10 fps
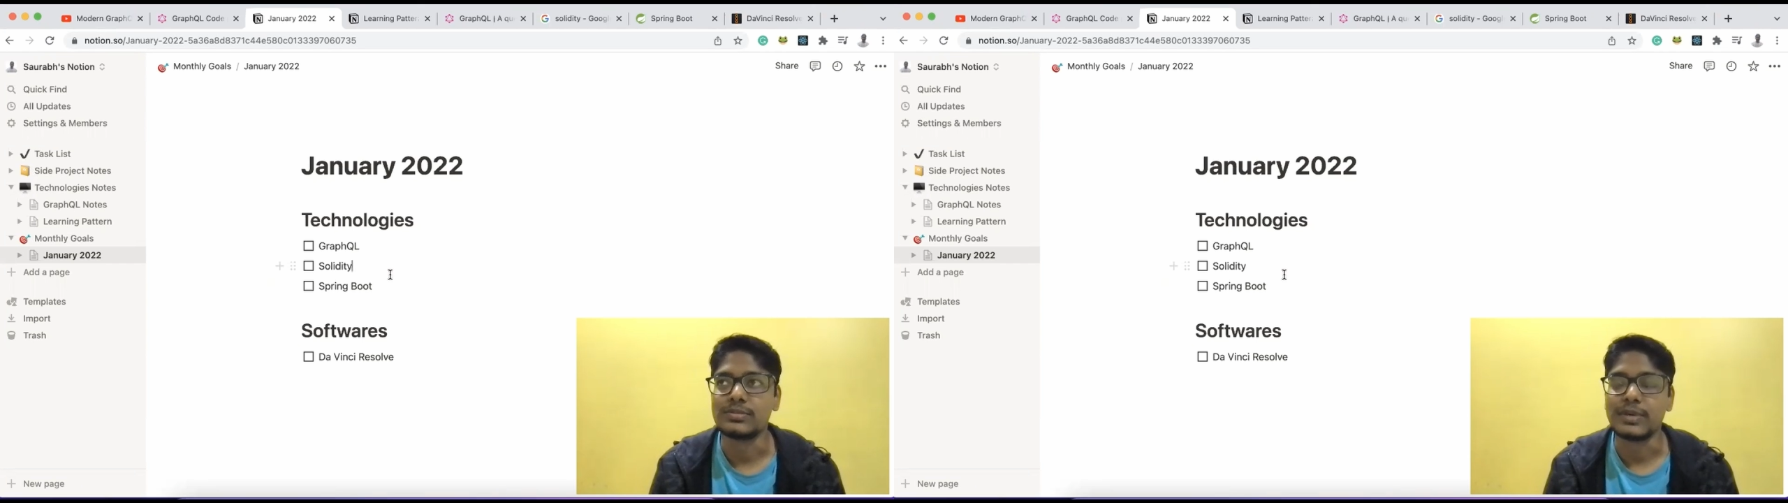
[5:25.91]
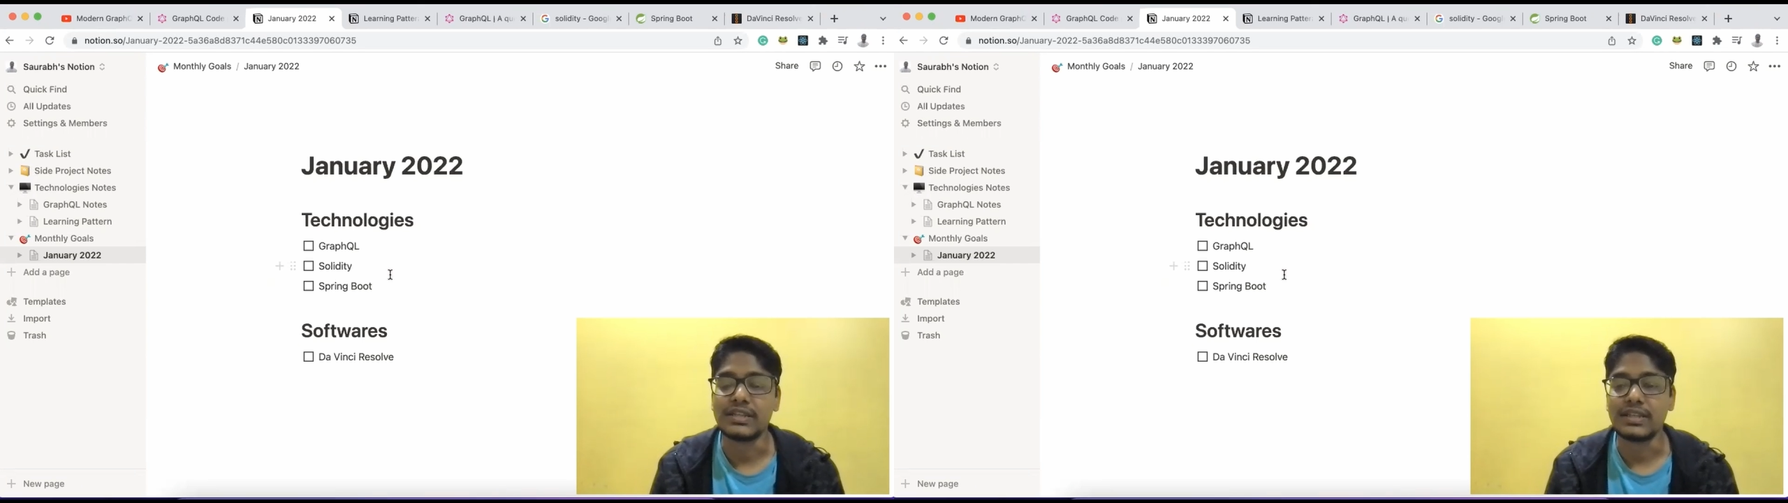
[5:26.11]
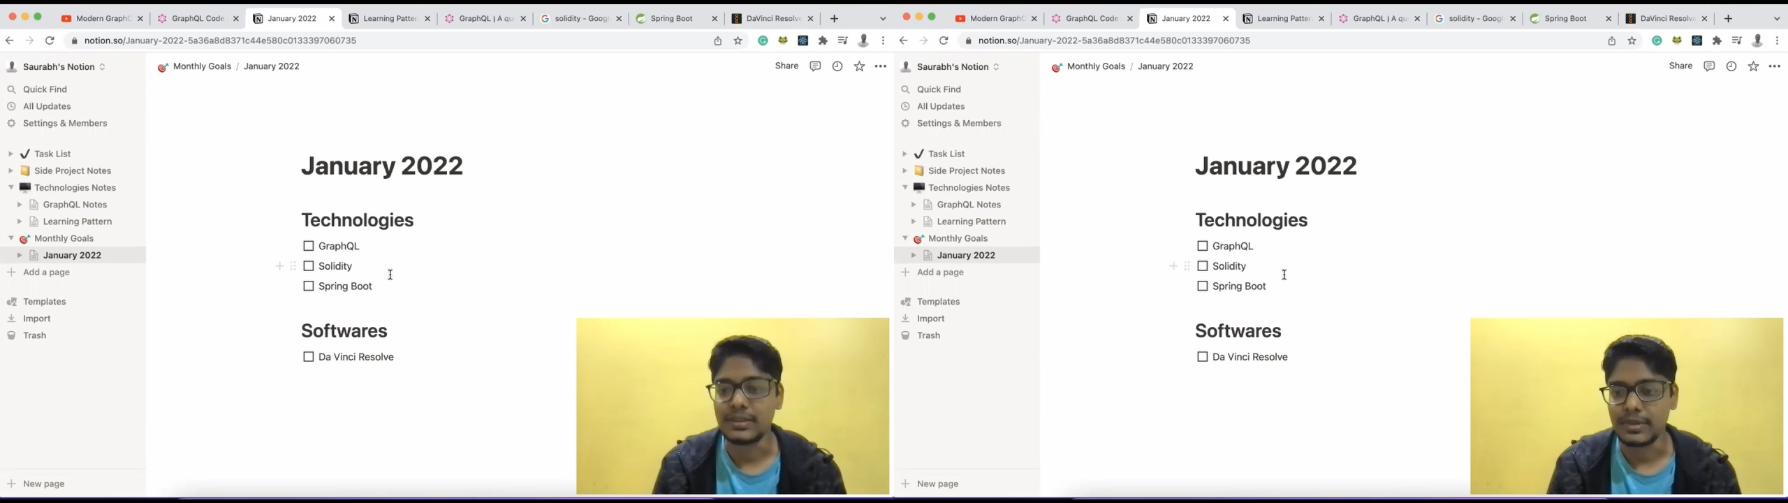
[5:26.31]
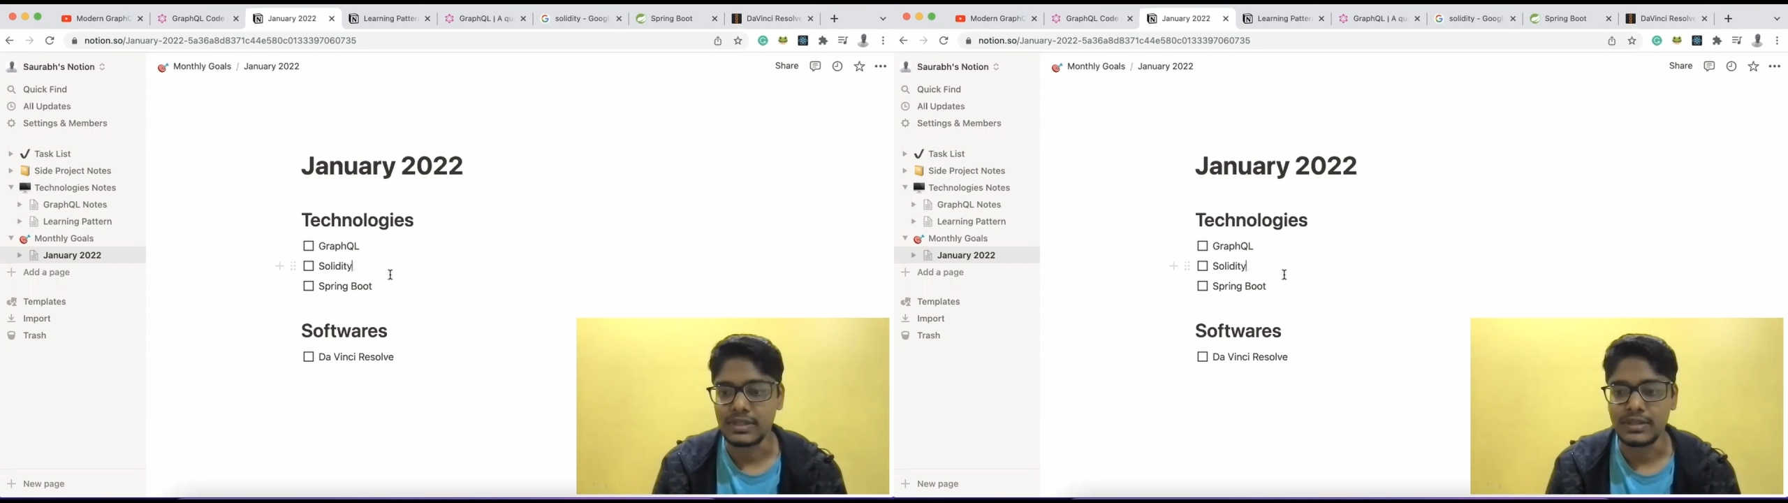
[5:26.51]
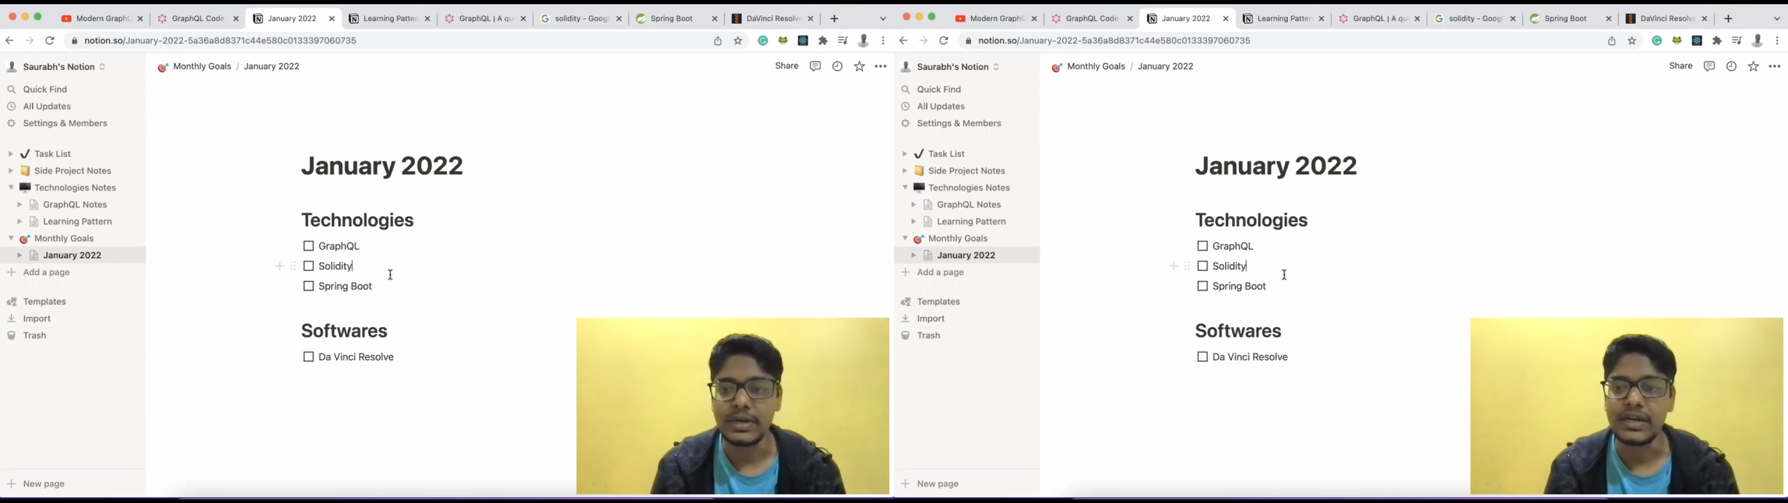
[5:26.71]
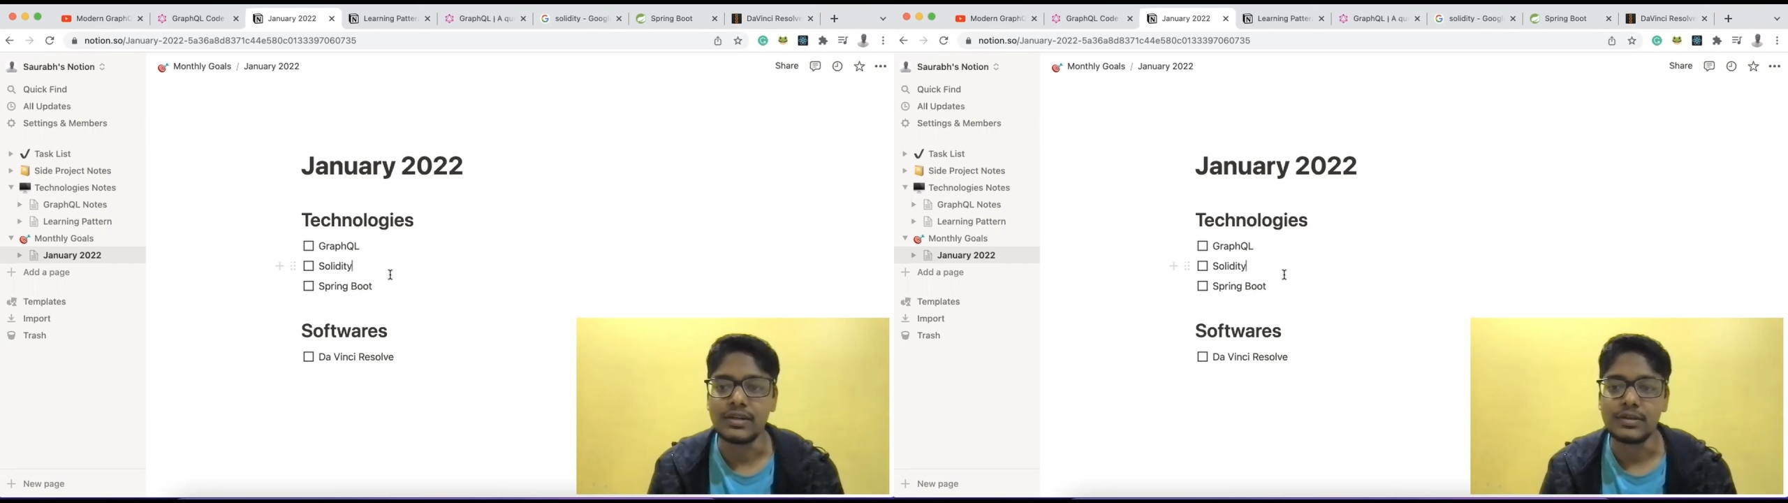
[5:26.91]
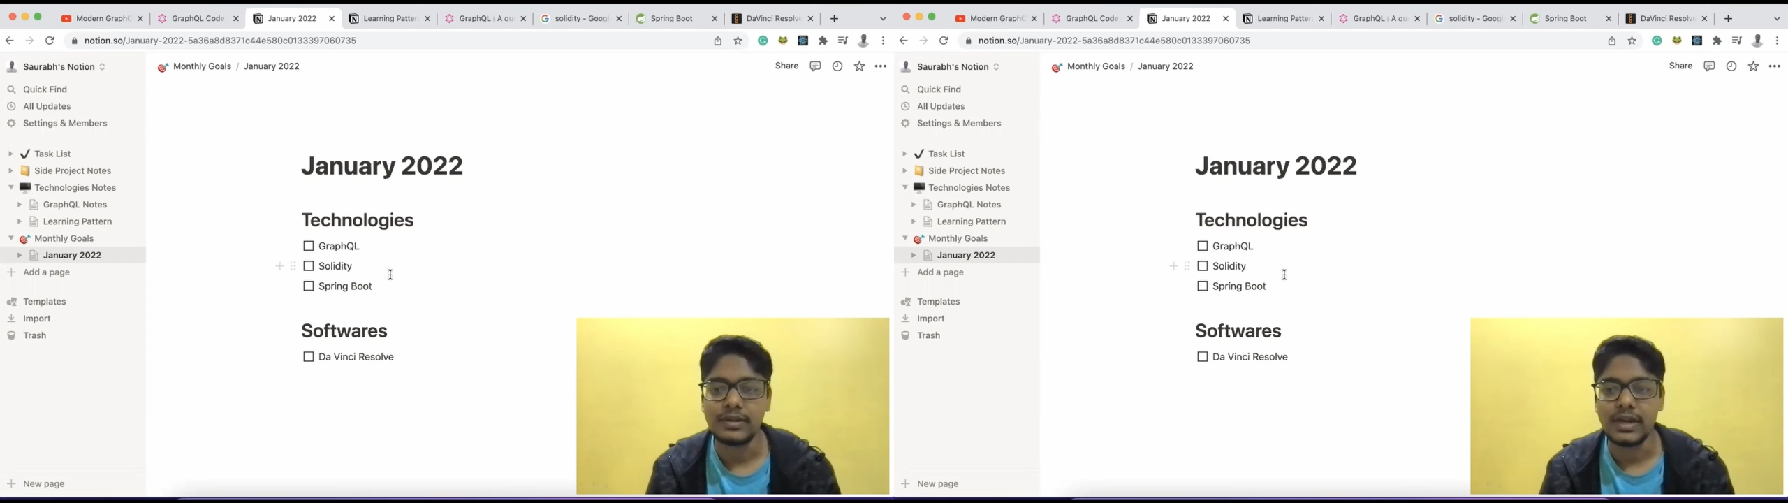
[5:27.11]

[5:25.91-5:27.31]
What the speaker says: by Tanay Pratap right now